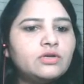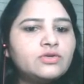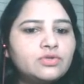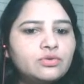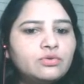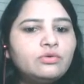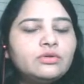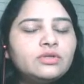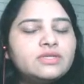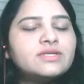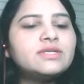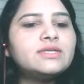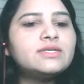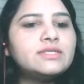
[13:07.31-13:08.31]
So
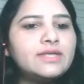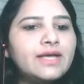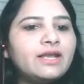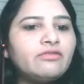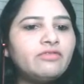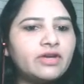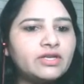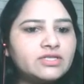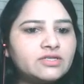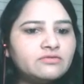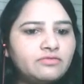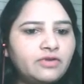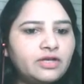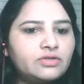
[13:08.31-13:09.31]
this is an
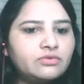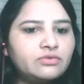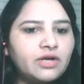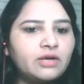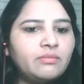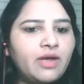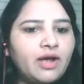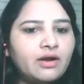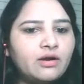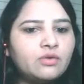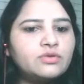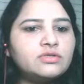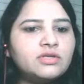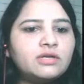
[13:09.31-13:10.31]
effective way to write
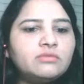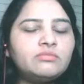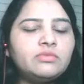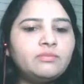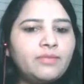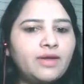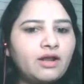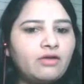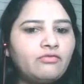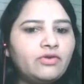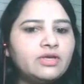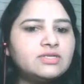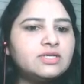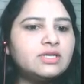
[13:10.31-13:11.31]
background statement,
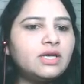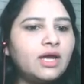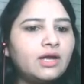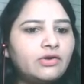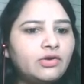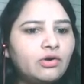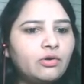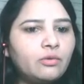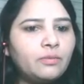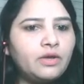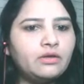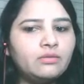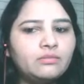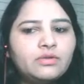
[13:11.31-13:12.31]
paraphrasing, and your
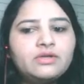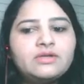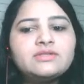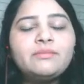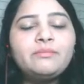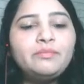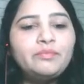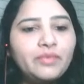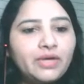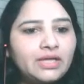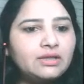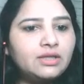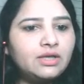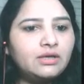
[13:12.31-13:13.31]
opinion. Because the
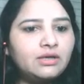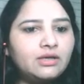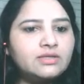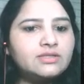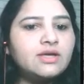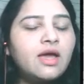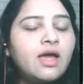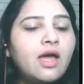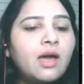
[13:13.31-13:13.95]
main thing is